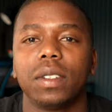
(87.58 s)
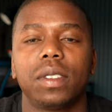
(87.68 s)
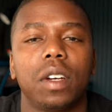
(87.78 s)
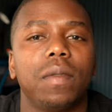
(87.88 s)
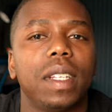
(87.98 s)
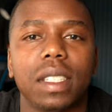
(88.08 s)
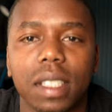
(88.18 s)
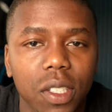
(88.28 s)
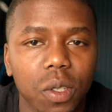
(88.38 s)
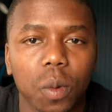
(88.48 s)
yourself in a
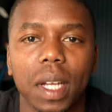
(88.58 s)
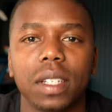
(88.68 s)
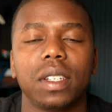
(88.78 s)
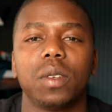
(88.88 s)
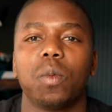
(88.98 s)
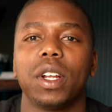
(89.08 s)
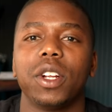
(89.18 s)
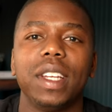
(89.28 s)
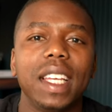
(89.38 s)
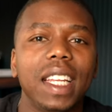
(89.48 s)
situation where you're
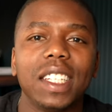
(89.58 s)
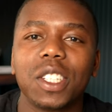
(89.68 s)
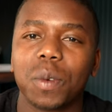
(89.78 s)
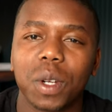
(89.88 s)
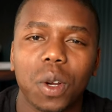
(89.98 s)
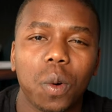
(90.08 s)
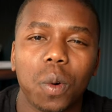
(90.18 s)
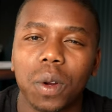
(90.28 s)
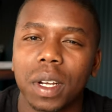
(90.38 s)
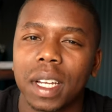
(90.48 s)
needing to
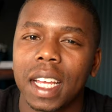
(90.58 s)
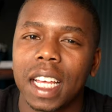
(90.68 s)
record